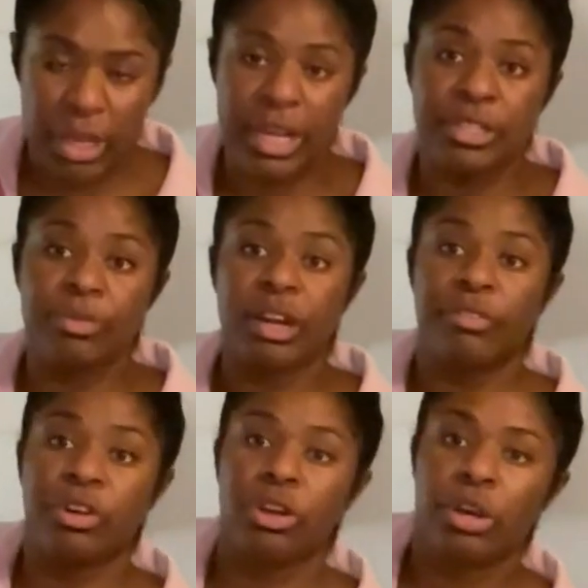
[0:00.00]
And so
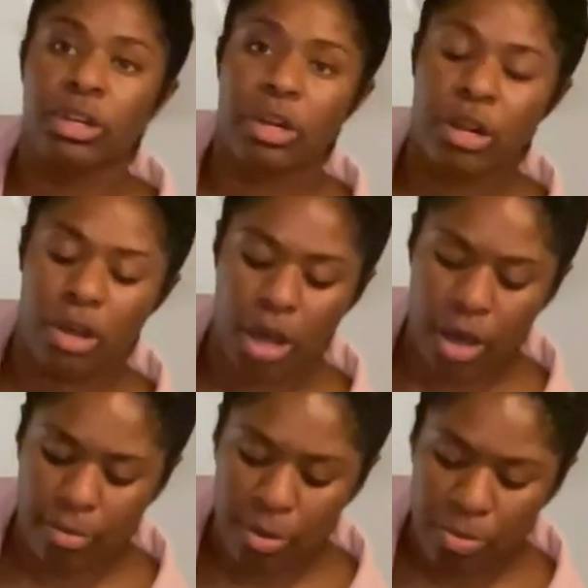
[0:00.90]
whenever you're
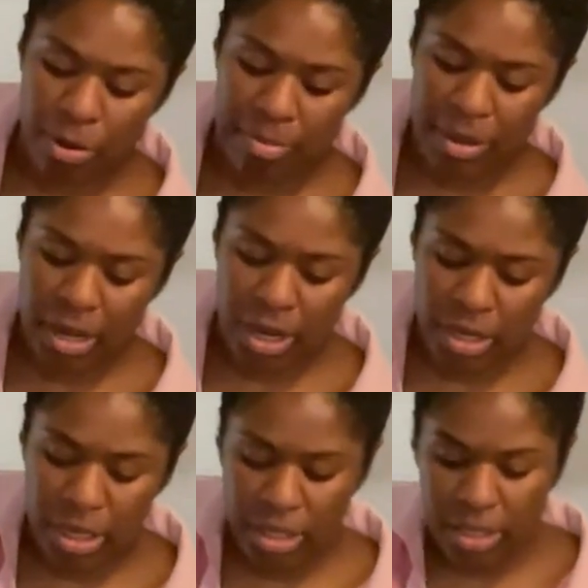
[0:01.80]
meal prepping
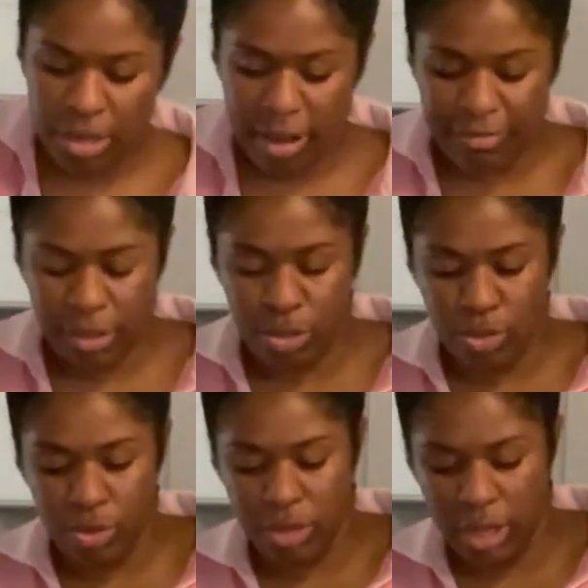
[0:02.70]
onions and you have to
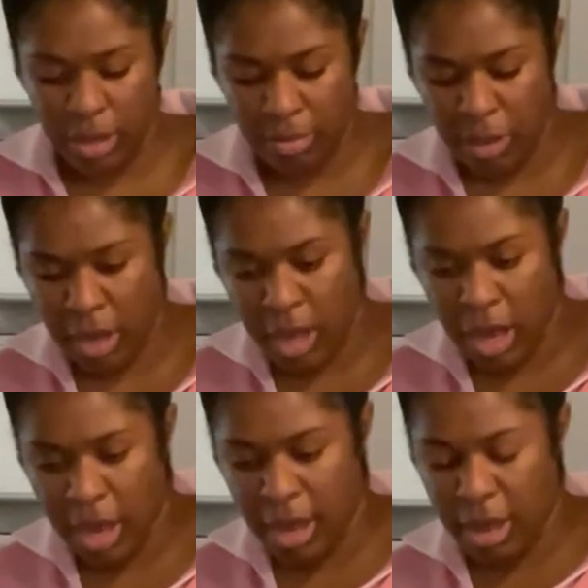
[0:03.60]
store them,
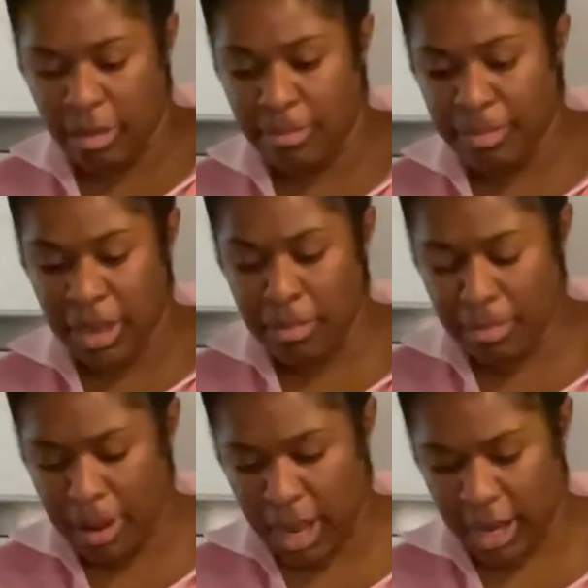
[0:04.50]
be
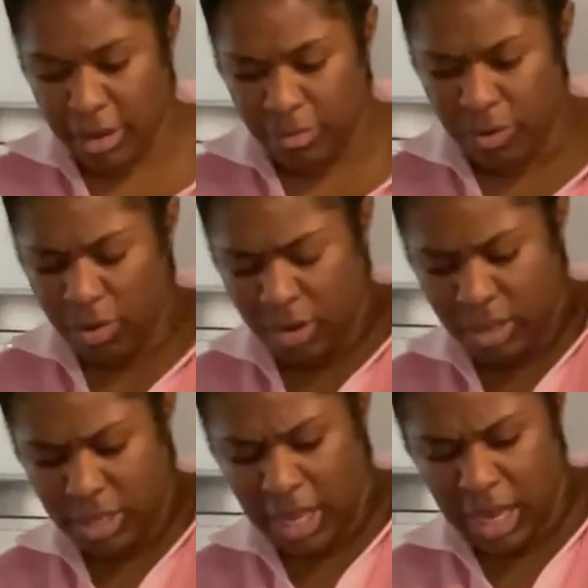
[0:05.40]
mindful
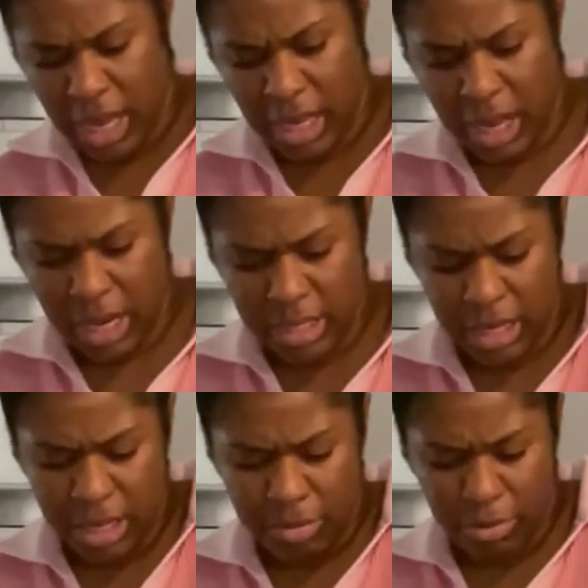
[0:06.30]
because they can kind of
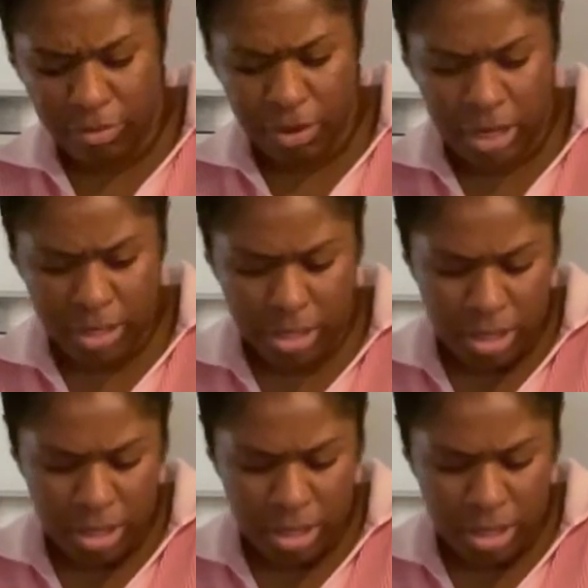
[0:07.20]
stink up your fridge.